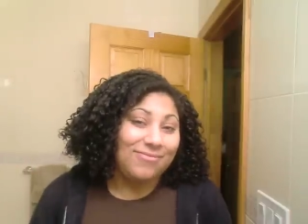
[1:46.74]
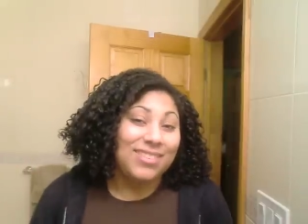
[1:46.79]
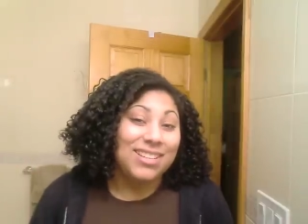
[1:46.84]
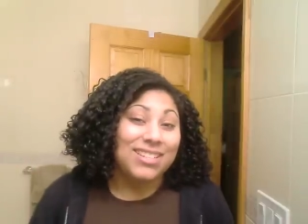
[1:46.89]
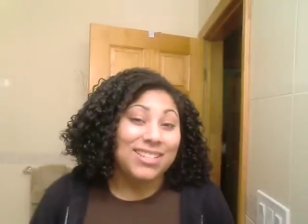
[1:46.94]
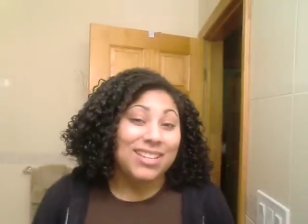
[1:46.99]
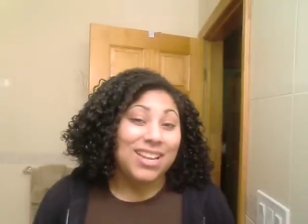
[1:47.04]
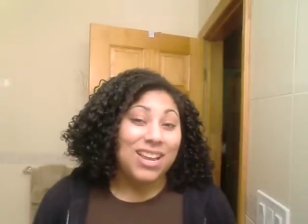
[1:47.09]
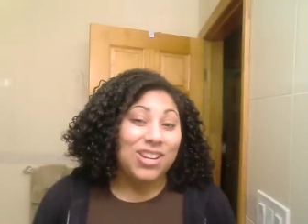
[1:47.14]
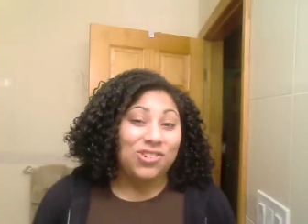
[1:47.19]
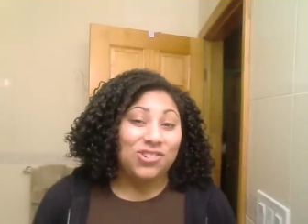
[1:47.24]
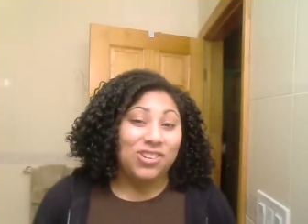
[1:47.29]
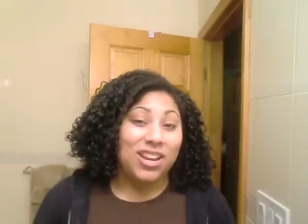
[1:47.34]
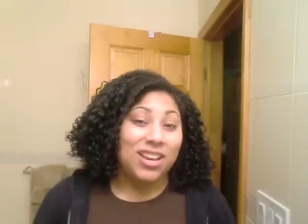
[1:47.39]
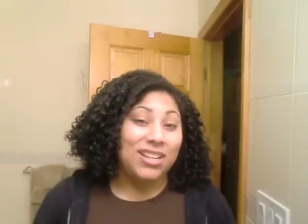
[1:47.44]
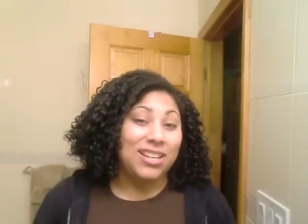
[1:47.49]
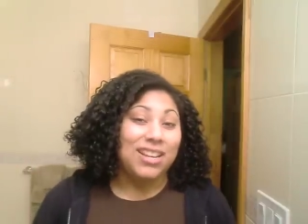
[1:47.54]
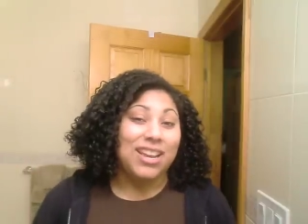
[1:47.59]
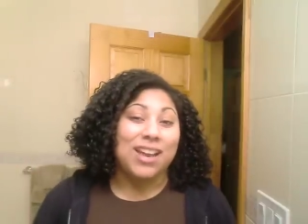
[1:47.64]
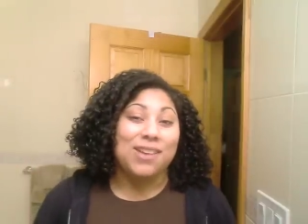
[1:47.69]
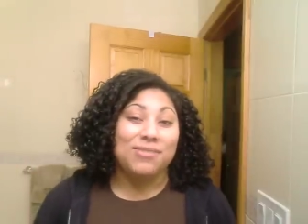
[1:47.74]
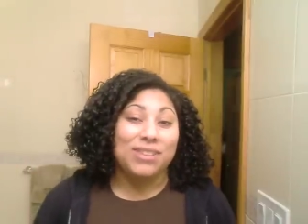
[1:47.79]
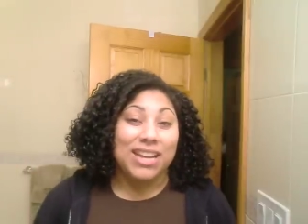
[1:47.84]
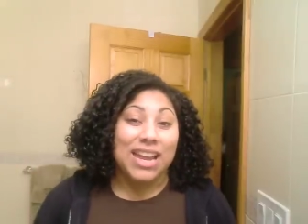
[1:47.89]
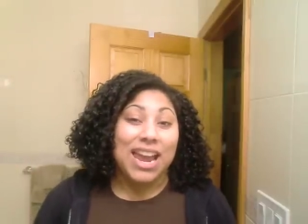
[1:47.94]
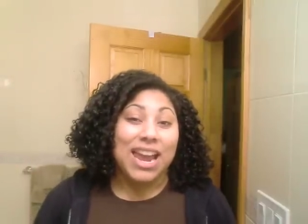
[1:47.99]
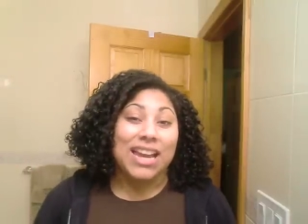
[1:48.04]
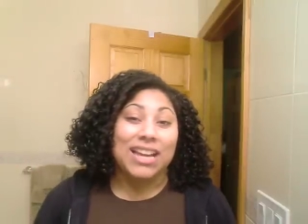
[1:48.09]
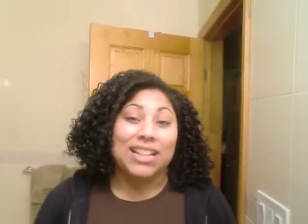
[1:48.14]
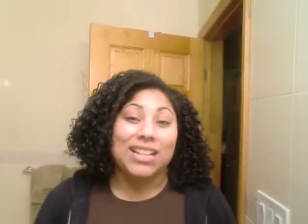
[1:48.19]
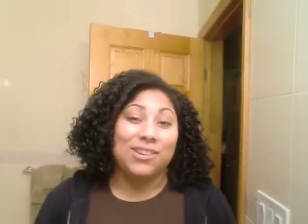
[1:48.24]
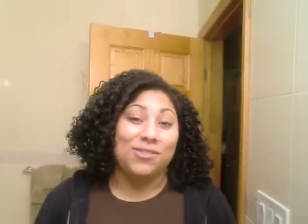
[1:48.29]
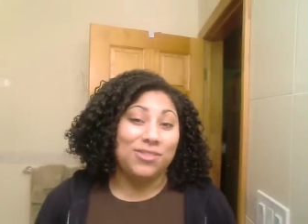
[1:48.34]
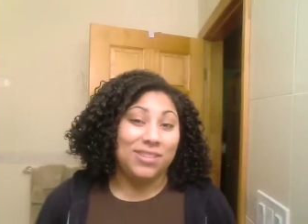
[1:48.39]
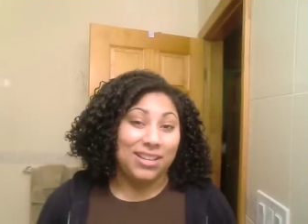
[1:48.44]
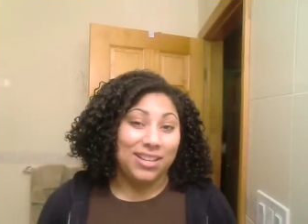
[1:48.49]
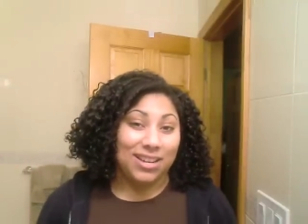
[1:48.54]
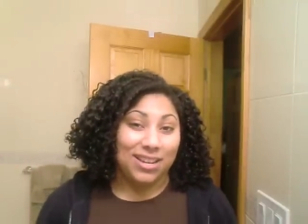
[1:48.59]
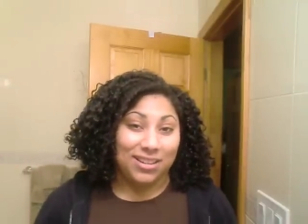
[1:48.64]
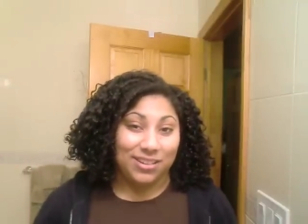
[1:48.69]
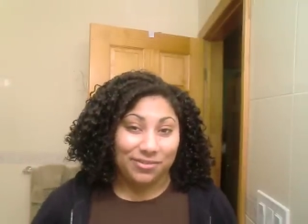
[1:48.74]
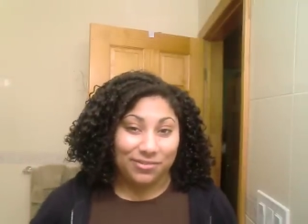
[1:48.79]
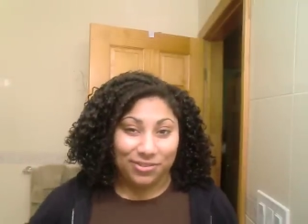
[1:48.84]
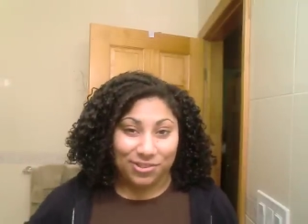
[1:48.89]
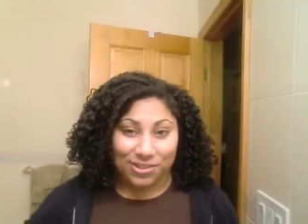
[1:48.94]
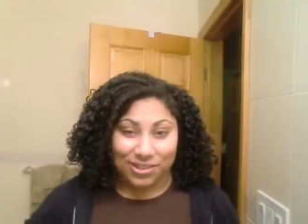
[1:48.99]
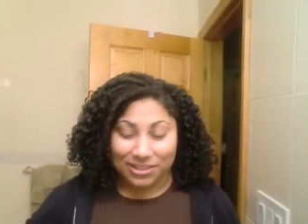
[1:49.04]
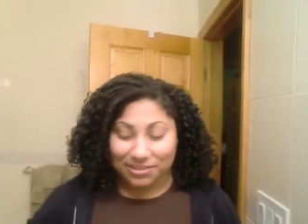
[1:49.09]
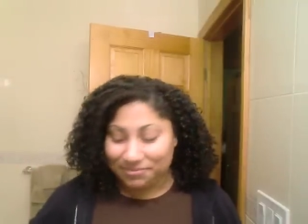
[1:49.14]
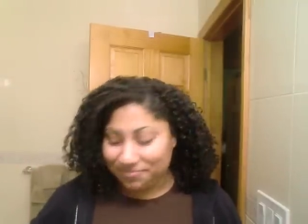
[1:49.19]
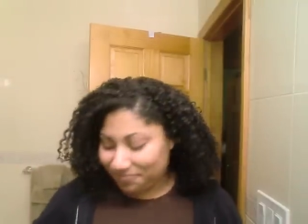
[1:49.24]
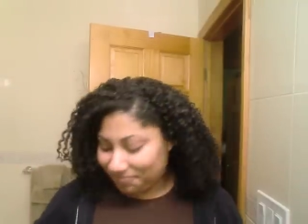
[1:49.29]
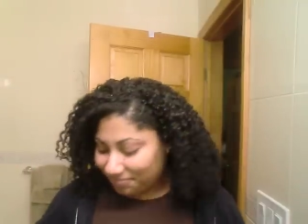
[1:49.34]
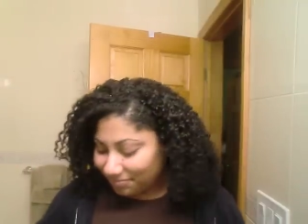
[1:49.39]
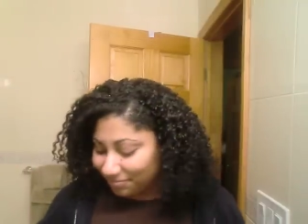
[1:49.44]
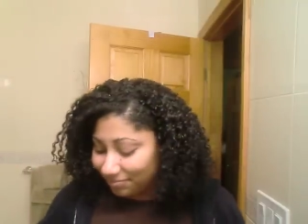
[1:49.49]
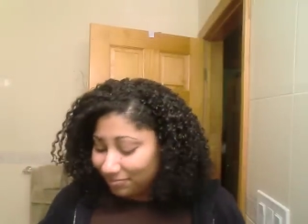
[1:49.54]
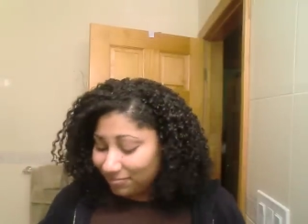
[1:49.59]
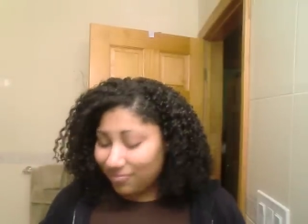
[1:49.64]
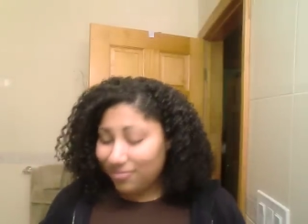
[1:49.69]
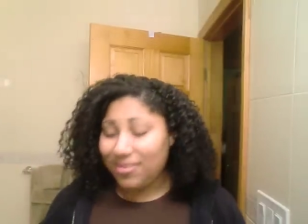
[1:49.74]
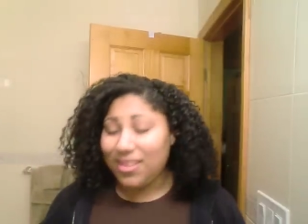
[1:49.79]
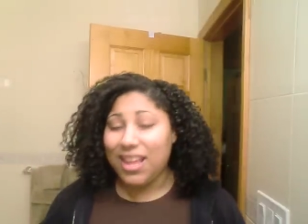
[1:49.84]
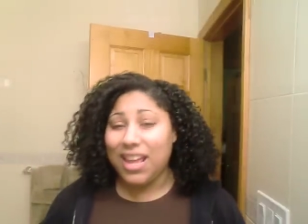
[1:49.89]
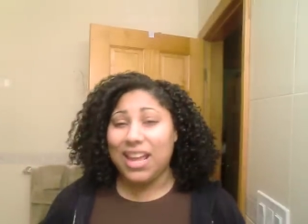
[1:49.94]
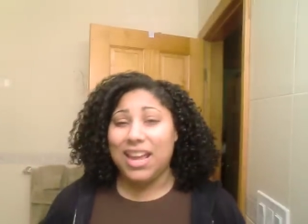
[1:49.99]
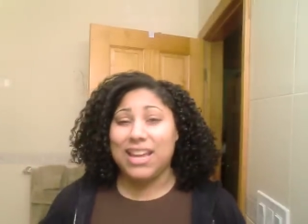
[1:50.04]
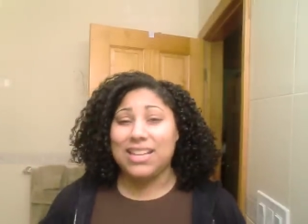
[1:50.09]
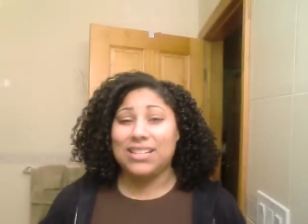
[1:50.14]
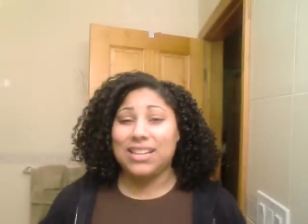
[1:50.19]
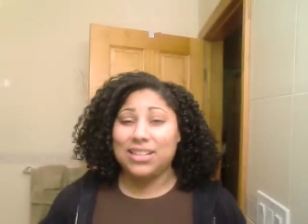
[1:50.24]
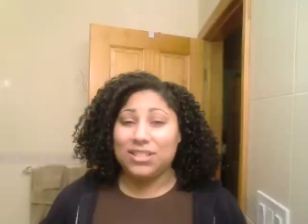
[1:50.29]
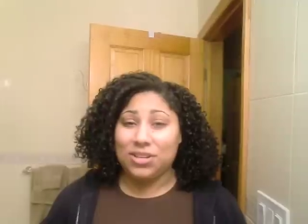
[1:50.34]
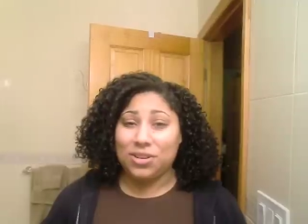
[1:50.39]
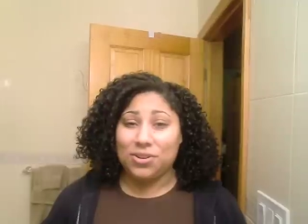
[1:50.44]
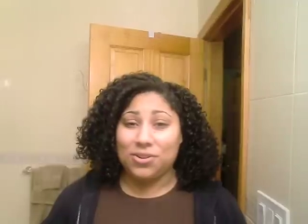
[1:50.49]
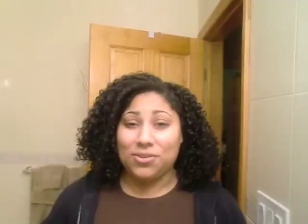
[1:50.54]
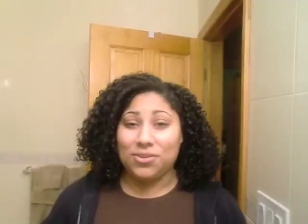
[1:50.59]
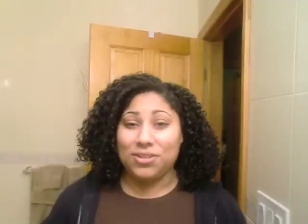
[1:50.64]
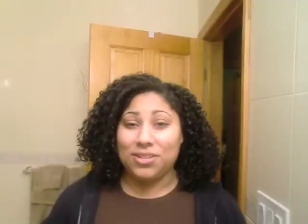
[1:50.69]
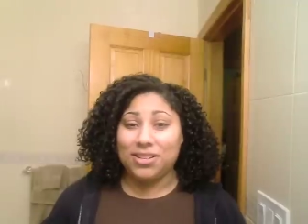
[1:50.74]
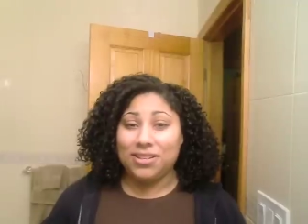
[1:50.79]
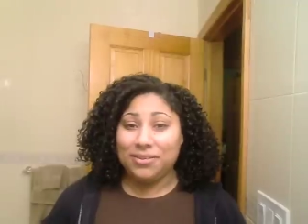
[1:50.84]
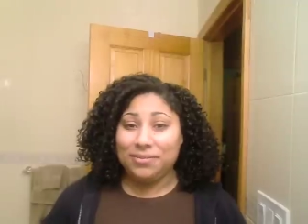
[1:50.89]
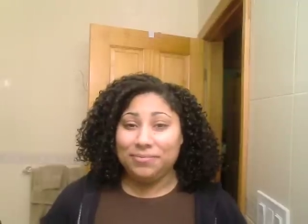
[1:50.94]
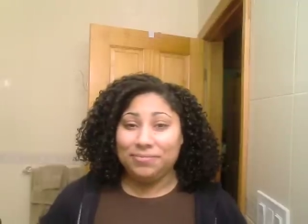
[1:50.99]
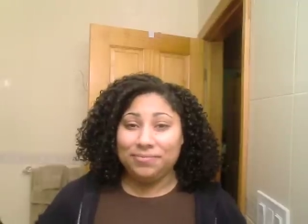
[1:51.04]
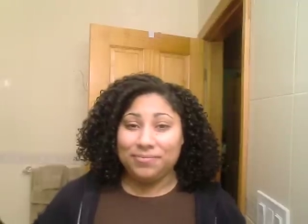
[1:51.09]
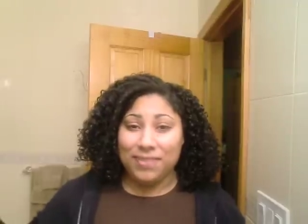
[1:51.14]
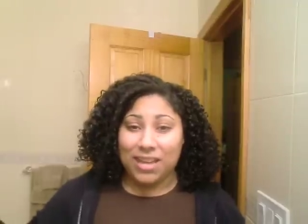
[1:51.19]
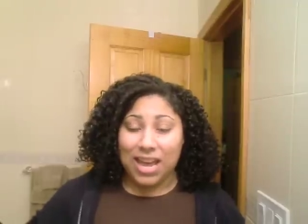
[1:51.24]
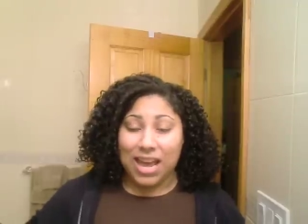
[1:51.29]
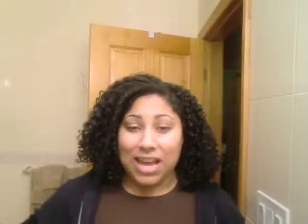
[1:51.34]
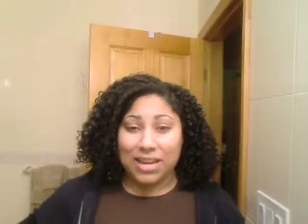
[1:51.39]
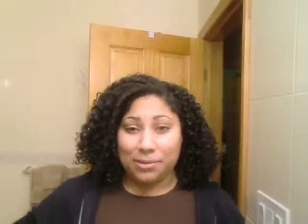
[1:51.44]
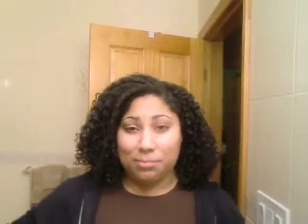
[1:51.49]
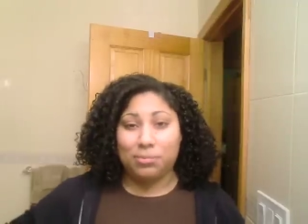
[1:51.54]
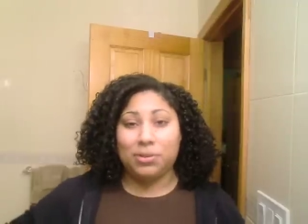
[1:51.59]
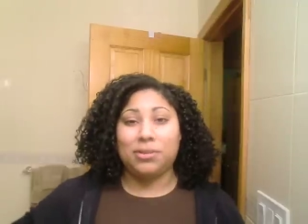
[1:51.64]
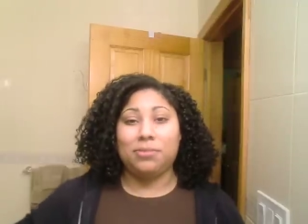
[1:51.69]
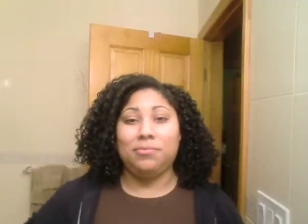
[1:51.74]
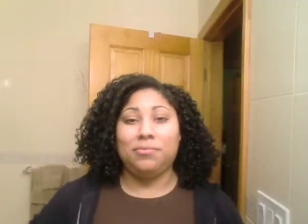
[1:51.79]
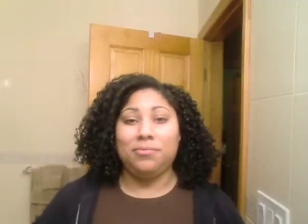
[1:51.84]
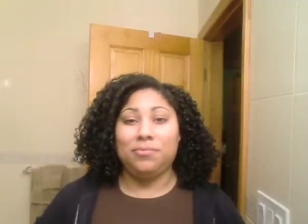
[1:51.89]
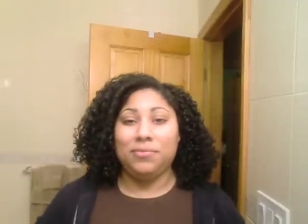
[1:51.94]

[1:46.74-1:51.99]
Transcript: Sondriel and I were cackling on the cutting floor, as I told Adama.